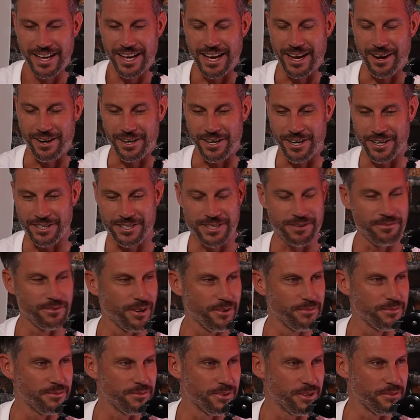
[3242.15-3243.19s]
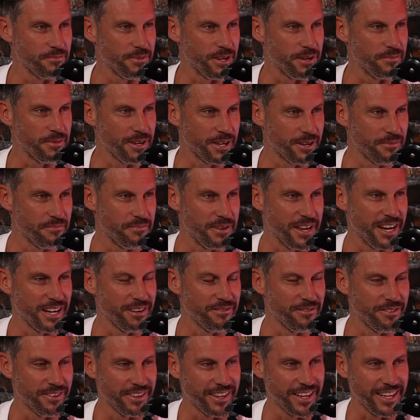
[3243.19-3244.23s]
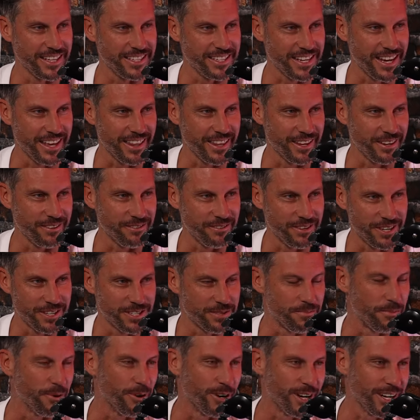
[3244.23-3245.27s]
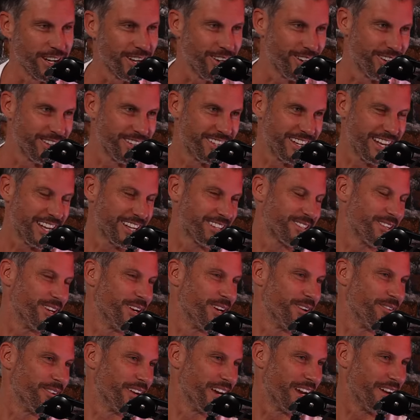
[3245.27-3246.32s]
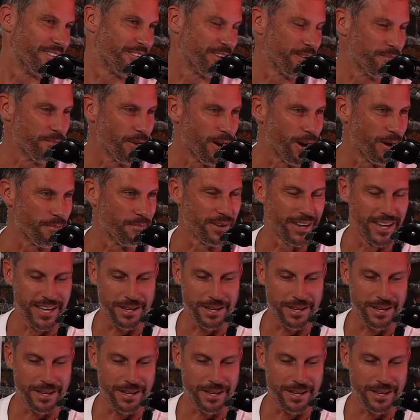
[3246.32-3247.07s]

I know sometimes we can be a bit competitive with each other in a sporting context or whatever it might be,